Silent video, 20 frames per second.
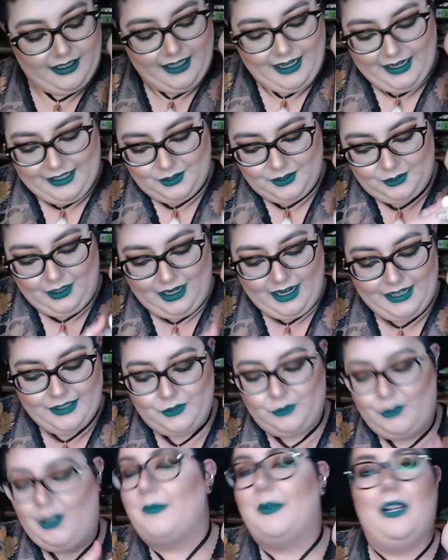I
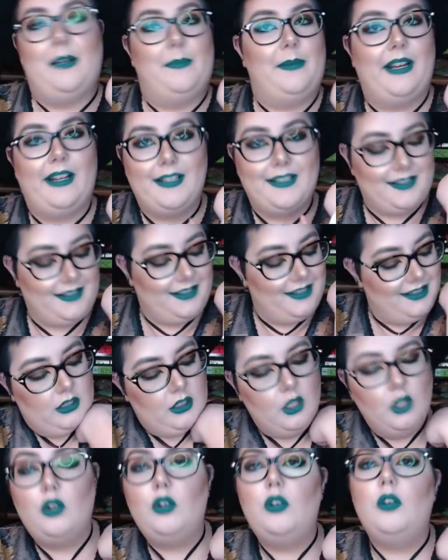try my best.
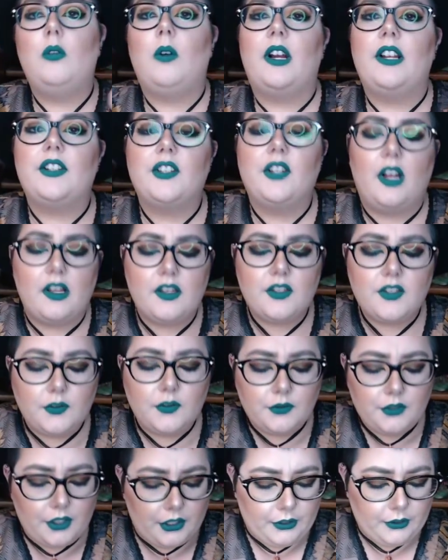Ooh, I should also
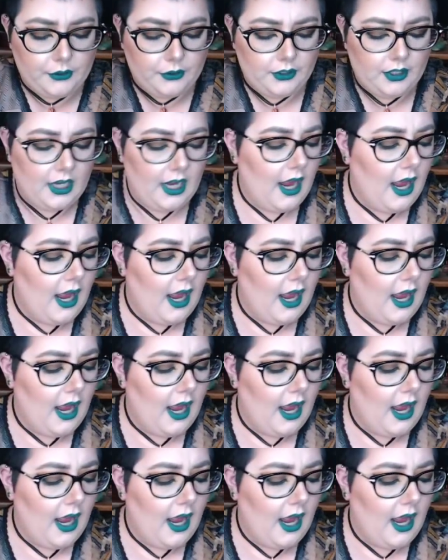note,